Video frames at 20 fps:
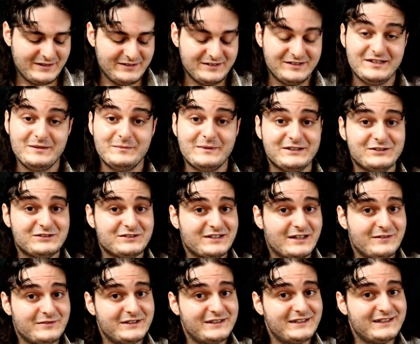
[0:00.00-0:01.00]
C major
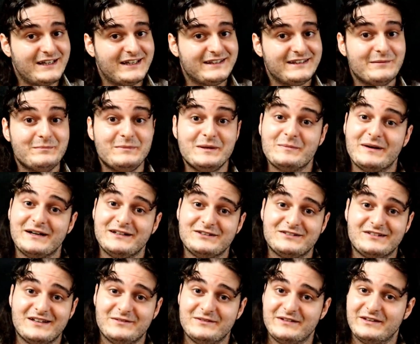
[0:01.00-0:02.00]
7, and then B minor
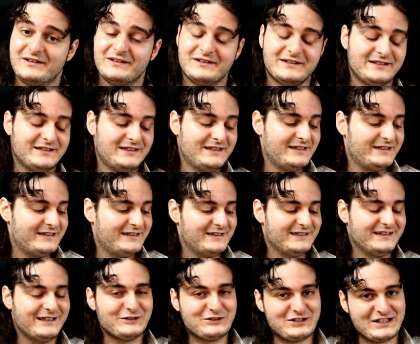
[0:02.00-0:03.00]

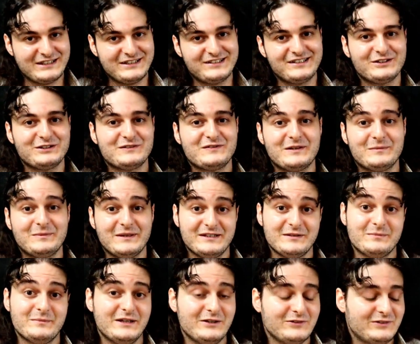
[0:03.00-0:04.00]
7. Now check this out. If I play
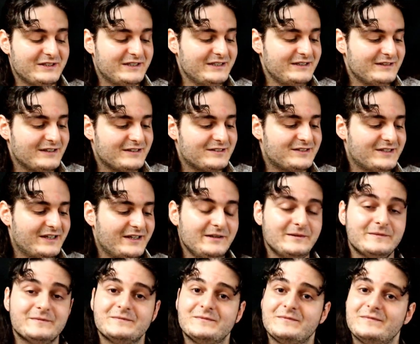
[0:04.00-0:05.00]
the melody, let's say,